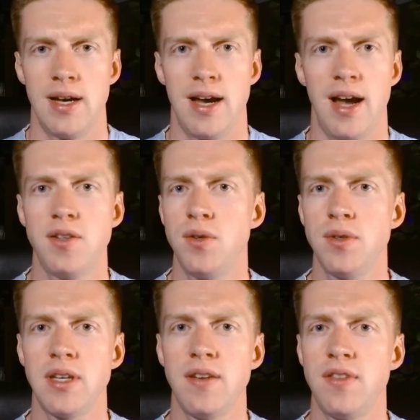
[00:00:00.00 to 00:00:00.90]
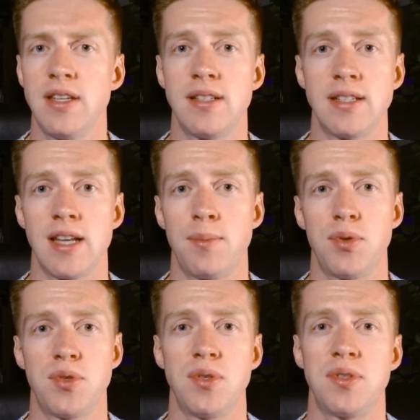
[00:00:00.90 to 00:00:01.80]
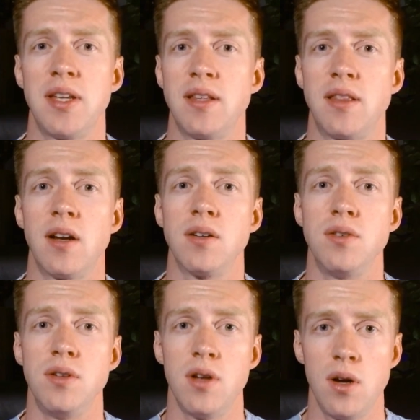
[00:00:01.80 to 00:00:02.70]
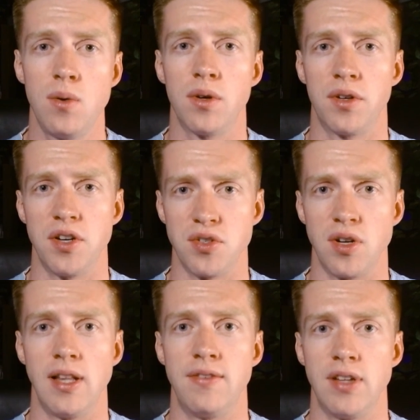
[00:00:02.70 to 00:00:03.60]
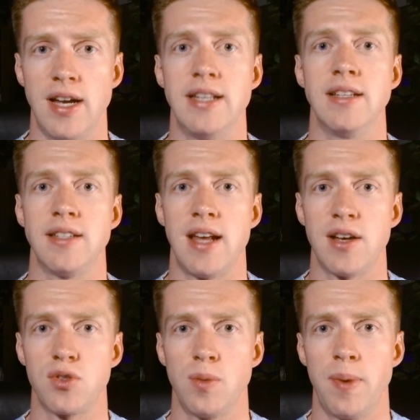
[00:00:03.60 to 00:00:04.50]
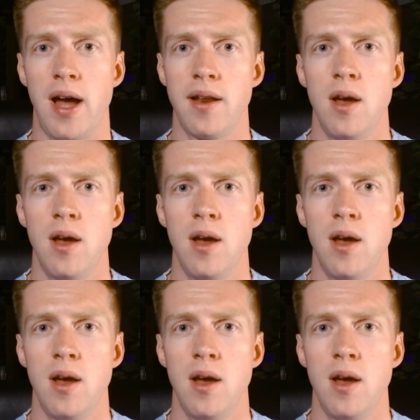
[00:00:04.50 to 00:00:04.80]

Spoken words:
I don't give these examples to say that there are no original level ideas in Astro Bot,